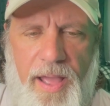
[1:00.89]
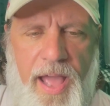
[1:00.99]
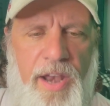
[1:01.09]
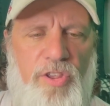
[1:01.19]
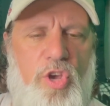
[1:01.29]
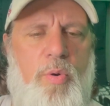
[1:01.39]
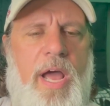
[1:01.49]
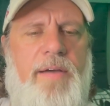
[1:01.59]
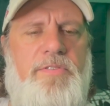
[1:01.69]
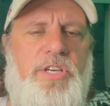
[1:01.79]
And you
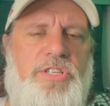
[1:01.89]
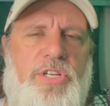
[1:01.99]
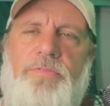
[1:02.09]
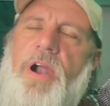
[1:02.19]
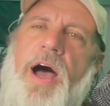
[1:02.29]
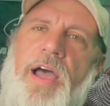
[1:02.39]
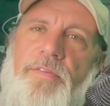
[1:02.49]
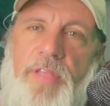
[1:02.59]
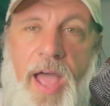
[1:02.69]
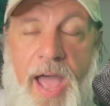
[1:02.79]
have just
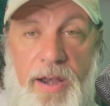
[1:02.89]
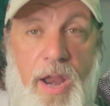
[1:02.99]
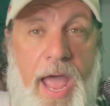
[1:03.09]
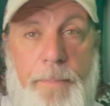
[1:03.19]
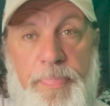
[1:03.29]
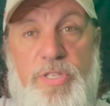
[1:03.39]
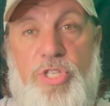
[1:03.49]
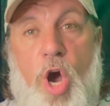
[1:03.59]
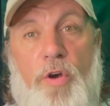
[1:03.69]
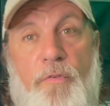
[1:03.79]
arrived at
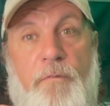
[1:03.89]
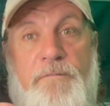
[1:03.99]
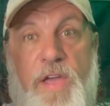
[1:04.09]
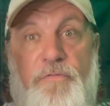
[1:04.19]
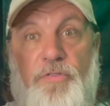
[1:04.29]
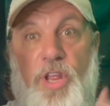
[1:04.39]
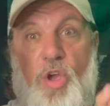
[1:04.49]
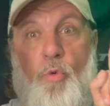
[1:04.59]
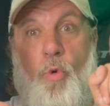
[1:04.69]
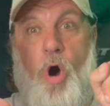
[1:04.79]
episode
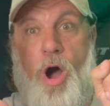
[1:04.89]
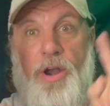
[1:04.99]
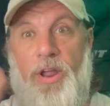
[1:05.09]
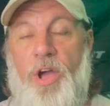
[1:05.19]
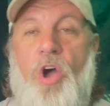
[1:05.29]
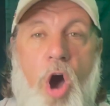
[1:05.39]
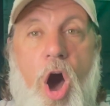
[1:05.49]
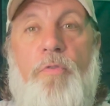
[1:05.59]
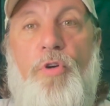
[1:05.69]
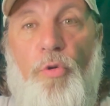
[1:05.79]
51
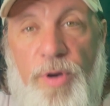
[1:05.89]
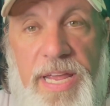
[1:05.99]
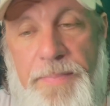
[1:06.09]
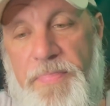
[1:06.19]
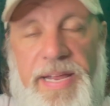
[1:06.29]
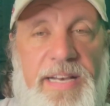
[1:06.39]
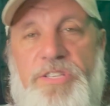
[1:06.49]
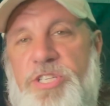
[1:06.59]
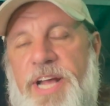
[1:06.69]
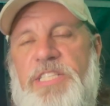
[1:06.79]
of Green
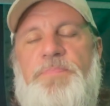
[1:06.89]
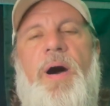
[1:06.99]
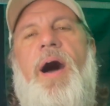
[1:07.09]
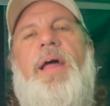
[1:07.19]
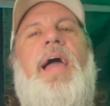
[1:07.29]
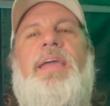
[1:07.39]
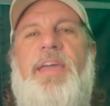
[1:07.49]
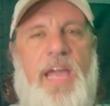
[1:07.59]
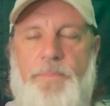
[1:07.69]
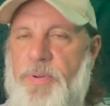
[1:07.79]
Beans Jets Pod. I
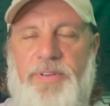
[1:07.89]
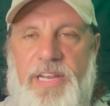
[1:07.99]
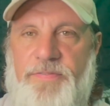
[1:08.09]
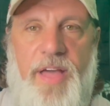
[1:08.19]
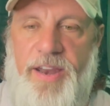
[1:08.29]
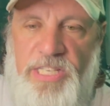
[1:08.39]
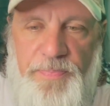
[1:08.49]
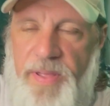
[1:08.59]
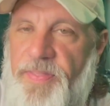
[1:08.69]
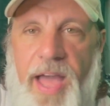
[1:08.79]
can't believe that it's
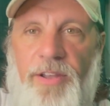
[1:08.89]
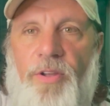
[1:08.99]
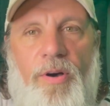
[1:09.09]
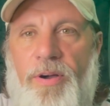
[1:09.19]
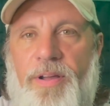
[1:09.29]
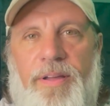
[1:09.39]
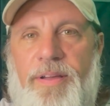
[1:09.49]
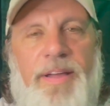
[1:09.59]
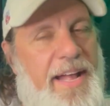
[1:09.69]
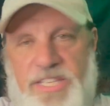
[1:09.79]
been that long.
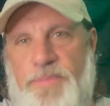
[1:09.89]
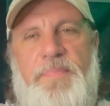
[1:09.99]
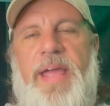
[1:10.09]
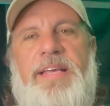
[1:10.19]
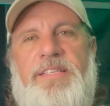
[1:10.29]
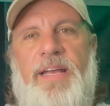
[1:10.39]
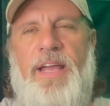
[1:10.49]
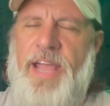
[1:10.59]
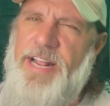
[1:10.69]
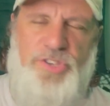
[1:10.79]
It's amazing.
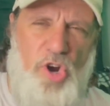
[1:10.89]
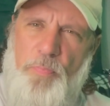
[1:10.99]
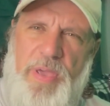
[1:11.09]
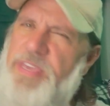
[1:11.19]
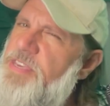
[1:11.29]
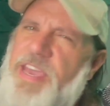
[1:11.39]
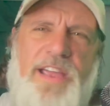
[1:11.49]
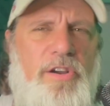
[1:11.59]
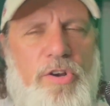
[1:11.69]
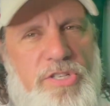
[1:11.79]
It took me
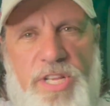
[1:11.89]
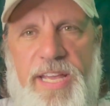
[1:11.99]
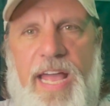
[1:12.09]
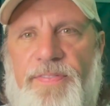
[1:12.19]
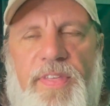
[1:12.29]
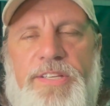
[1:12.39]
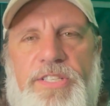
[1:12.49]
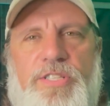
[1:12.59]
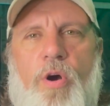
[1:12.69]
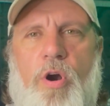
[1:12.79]
years to get this
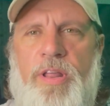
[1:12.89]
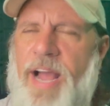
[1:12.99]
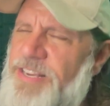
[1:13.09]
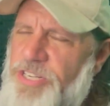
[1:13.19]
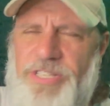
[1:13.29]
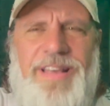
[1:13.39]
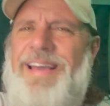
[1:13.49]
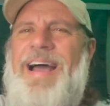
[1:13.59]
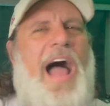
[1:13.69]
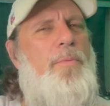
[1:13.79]
started. And I just,
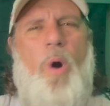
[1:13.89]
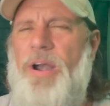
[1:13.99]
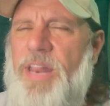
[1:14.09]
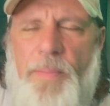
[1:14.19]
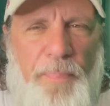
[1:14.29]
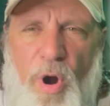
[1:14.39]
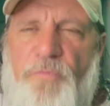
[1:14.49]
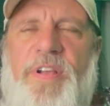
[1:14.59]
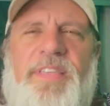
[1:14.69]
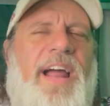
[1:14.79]
I wanted it
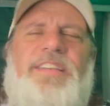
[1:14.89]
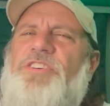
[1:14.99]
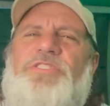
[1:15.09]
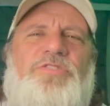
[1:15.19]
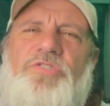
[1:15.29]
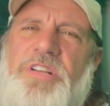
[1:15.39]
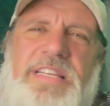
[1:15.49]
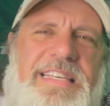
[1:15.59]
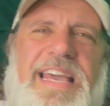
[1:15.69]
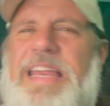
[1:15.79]
perfect and I just
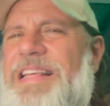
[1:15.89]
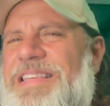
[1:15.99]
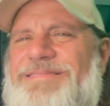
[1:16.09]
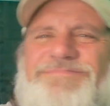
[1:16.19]
couldn't get it.